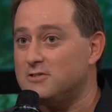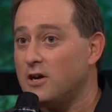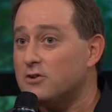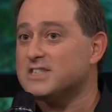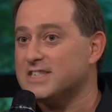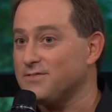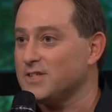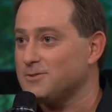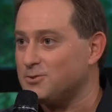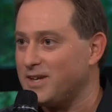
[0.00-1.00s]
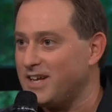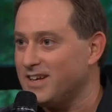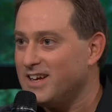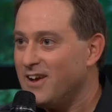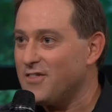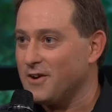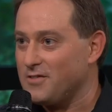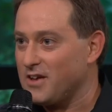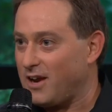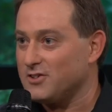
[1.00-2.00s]
you notice a difference between the,
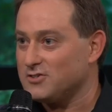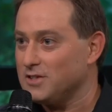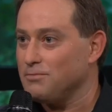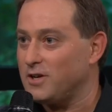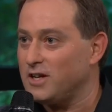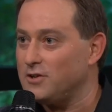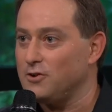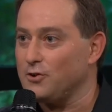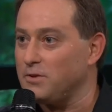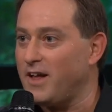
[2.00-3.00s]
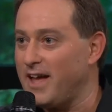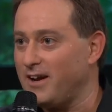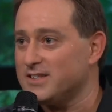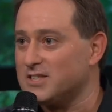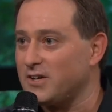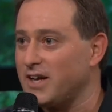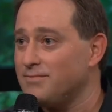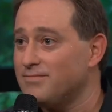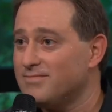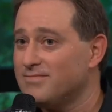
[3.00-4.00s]
the characters in the book and who you're playing on screen?